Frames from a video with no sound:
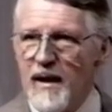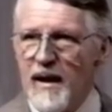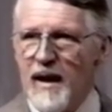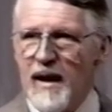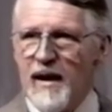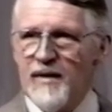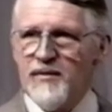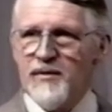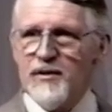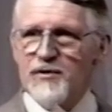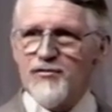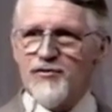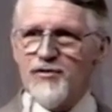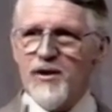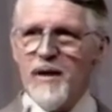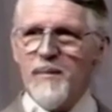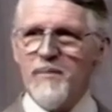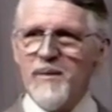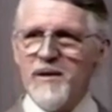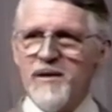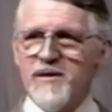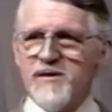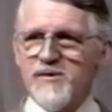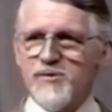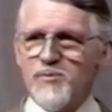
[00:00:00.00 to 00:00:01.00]
And the
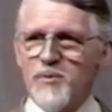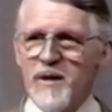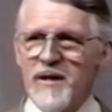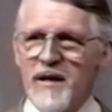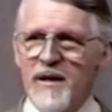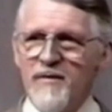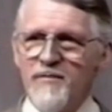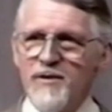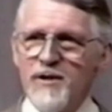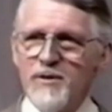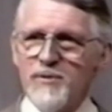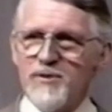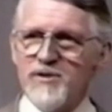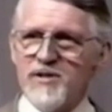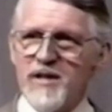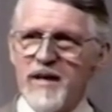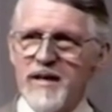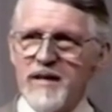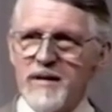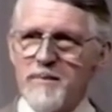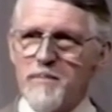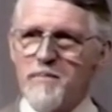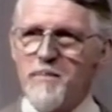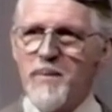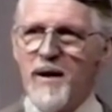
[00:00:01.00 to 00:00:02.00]
trouble is, whenever you
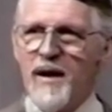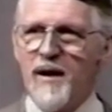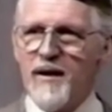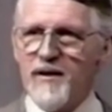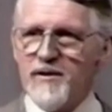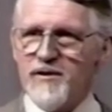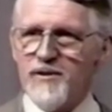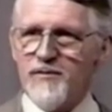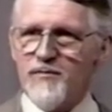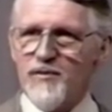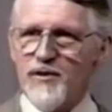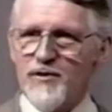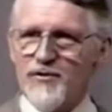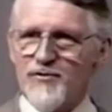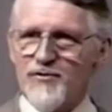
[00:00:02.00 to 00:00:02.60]
take part of the